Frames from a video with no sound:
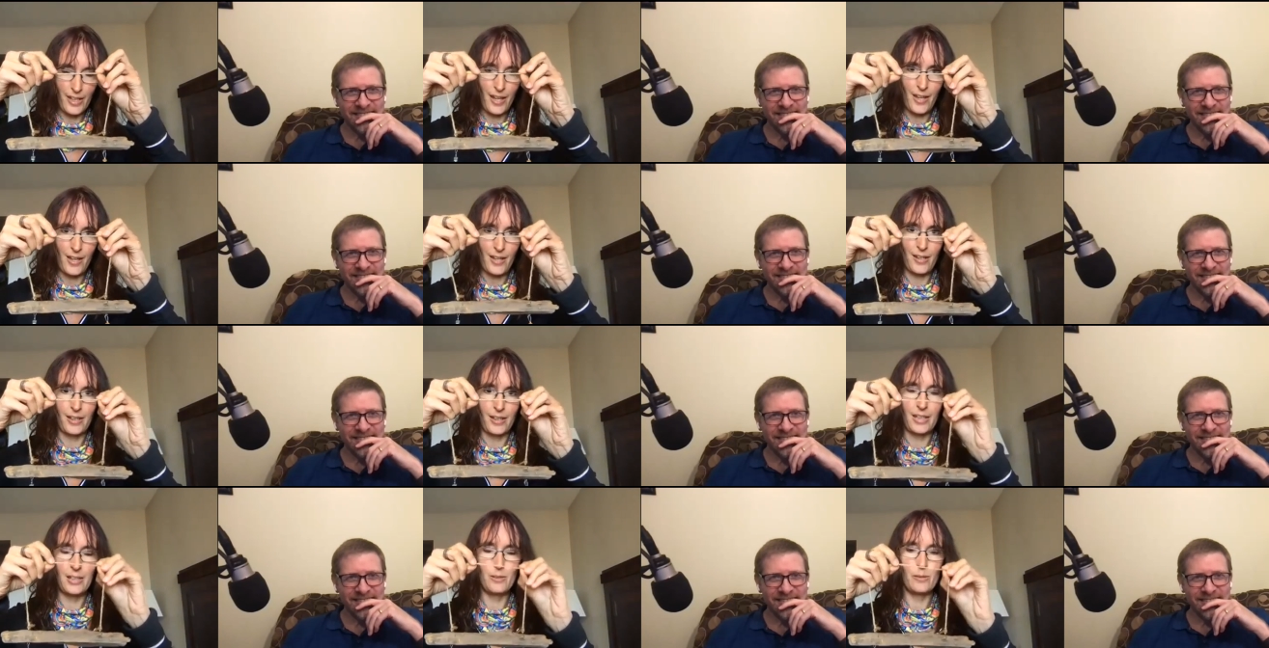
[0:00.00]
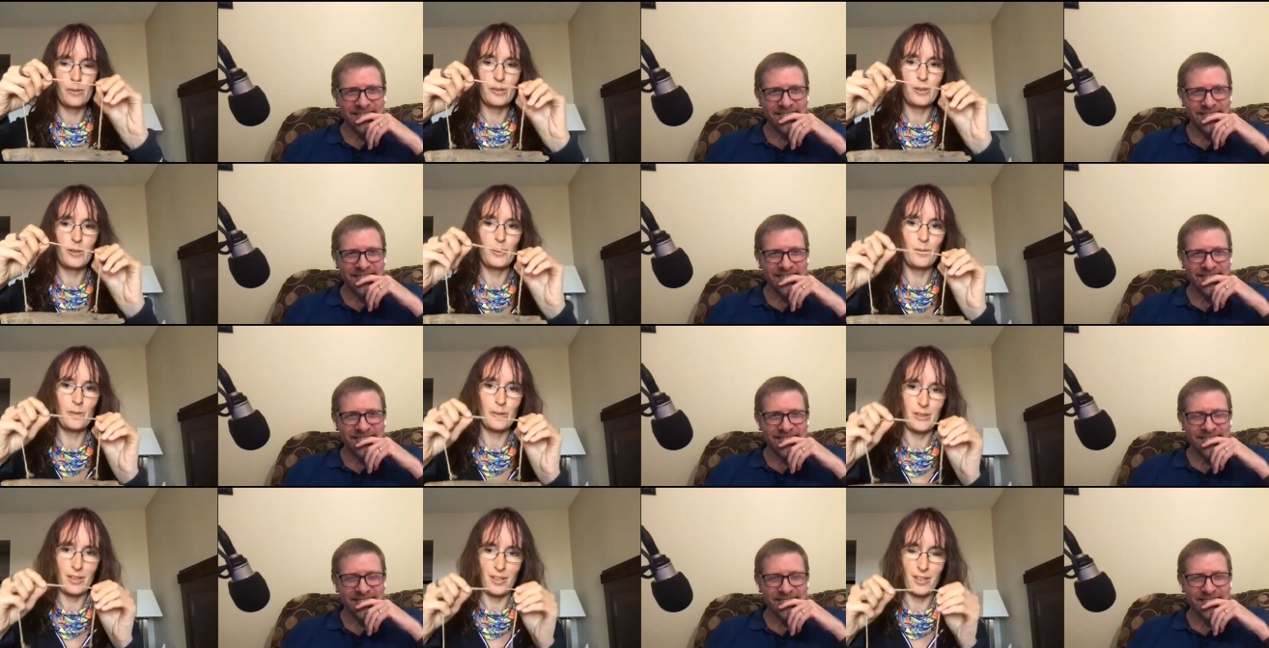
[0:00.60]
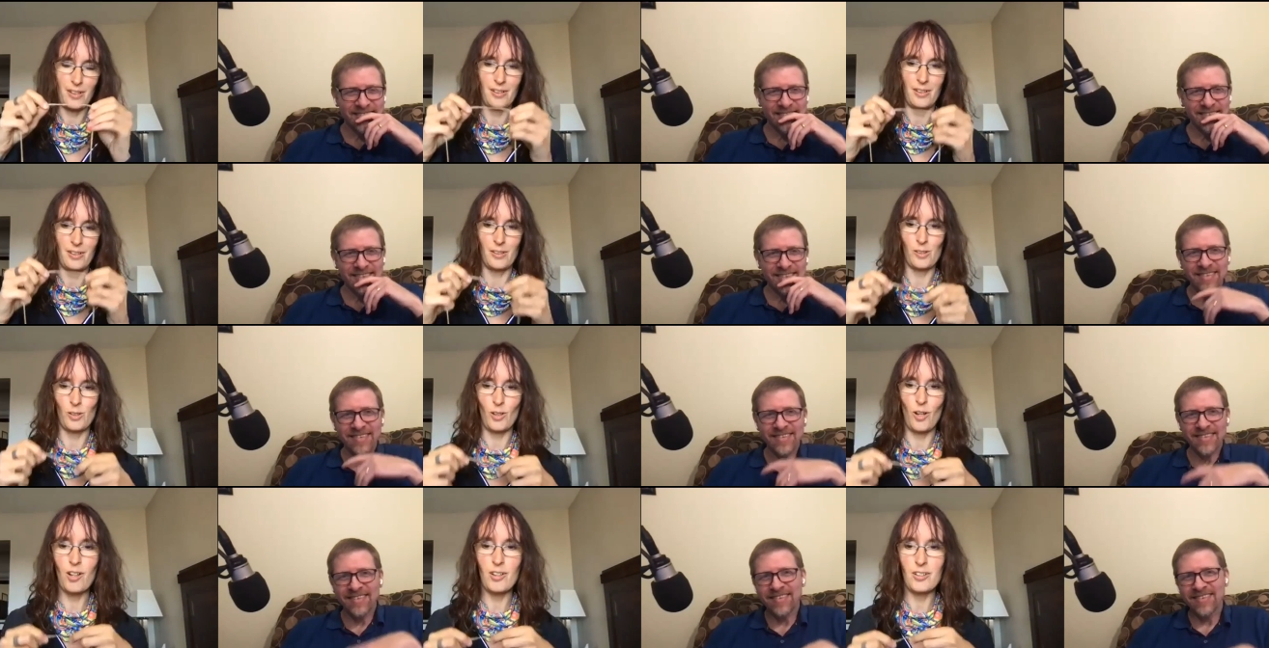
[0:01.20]
Speaker 1: Uh, he used to use it in his
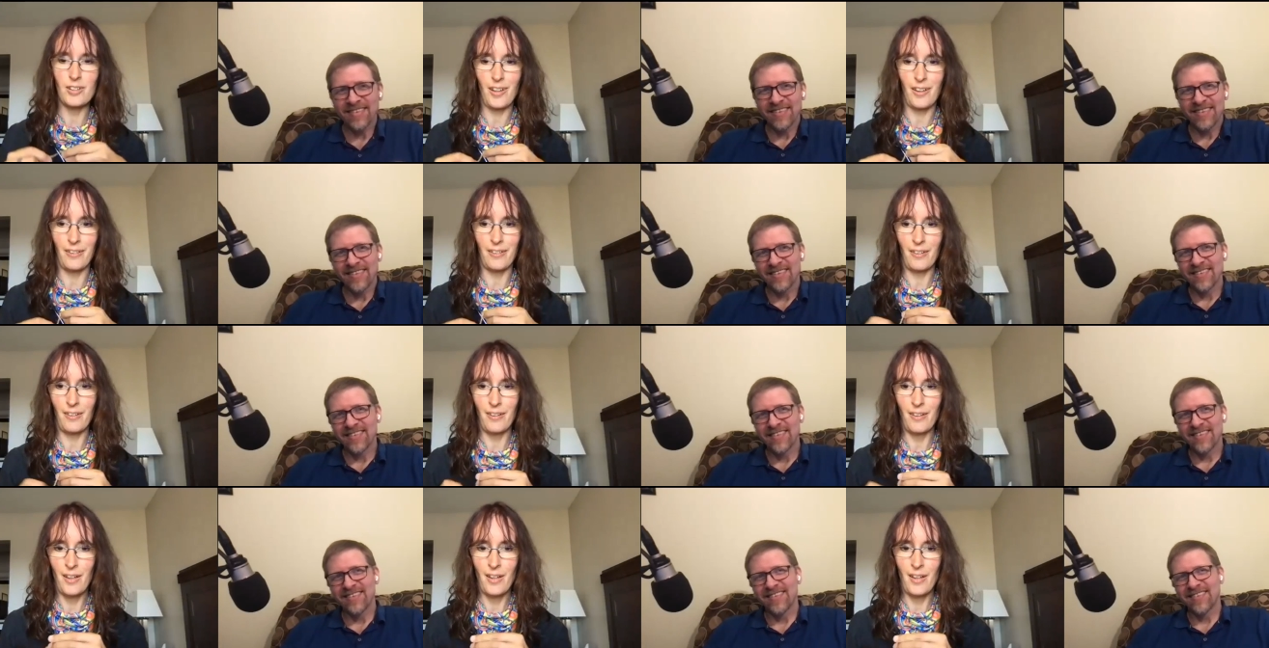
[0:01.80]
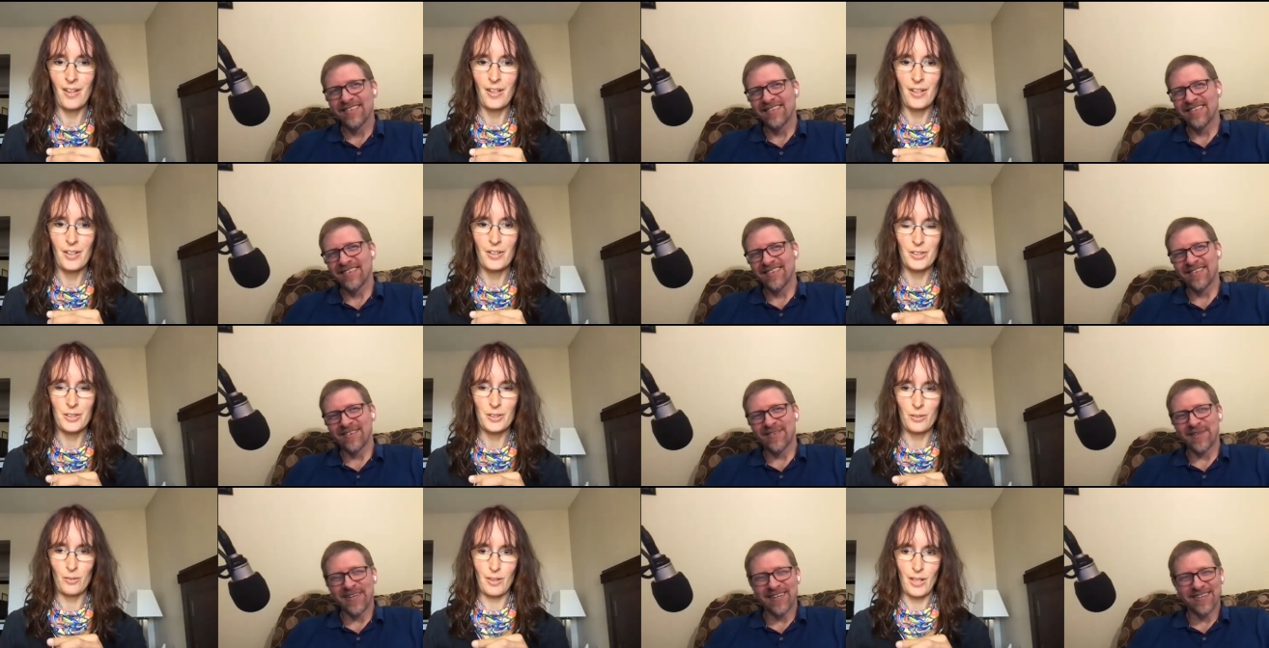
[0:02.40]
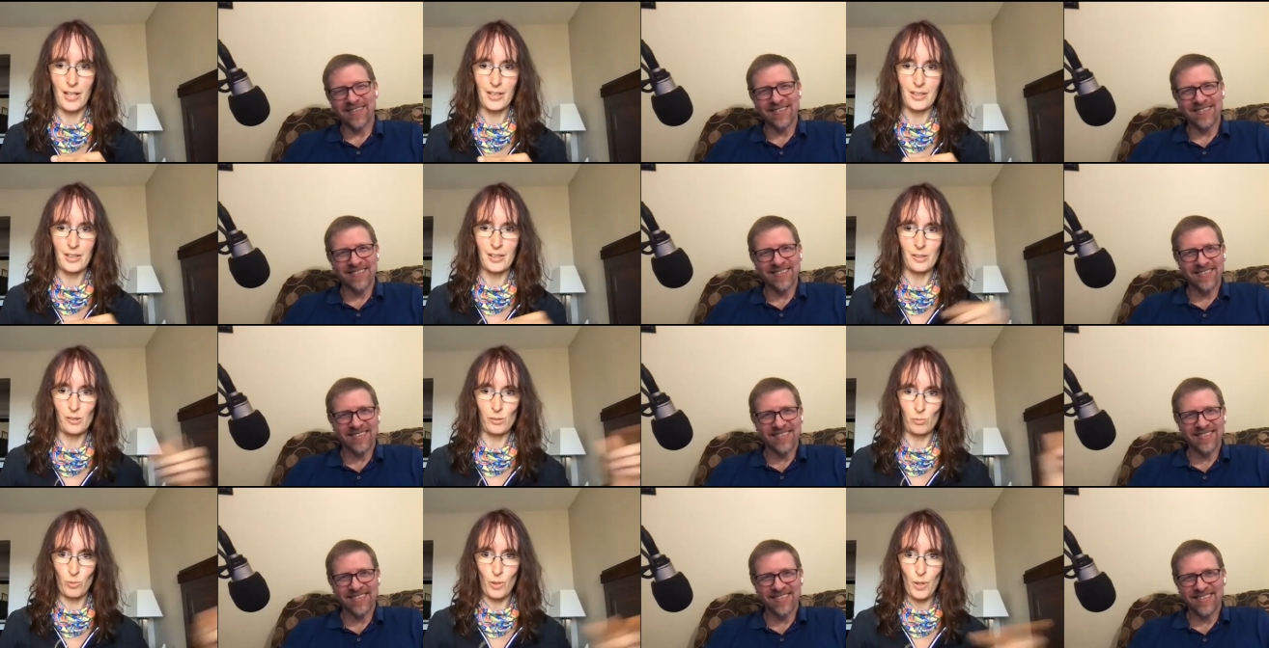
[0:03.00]
garden to oh. line
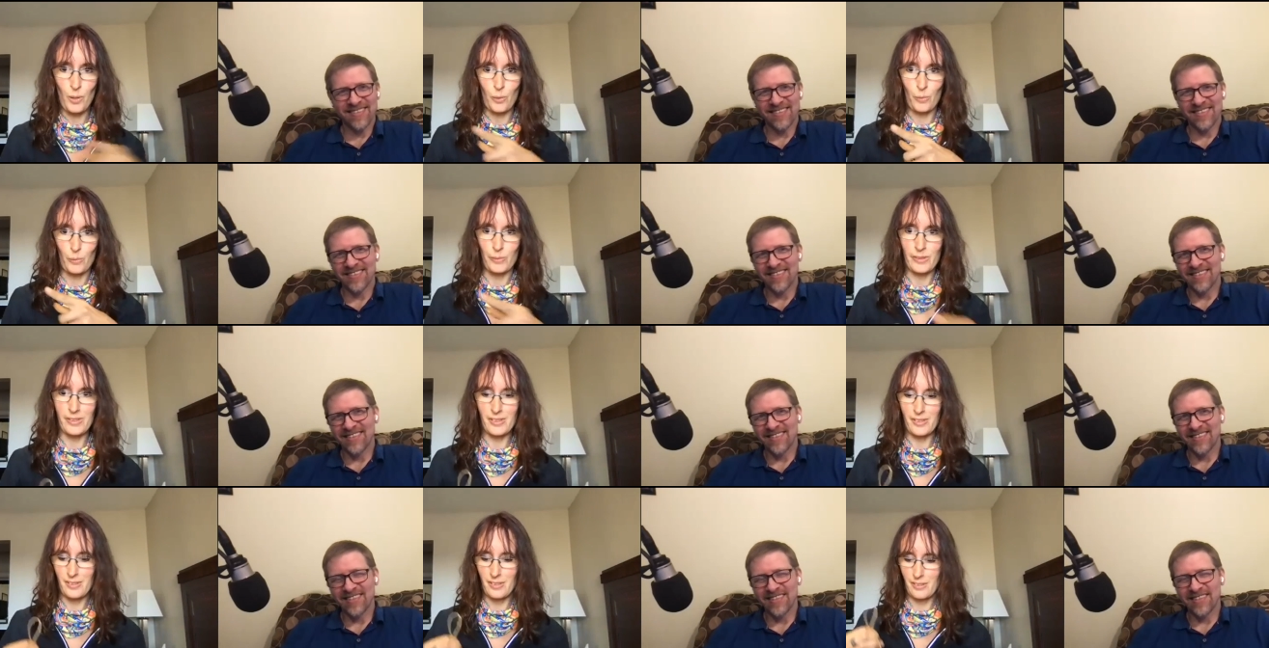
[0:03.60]
his rows.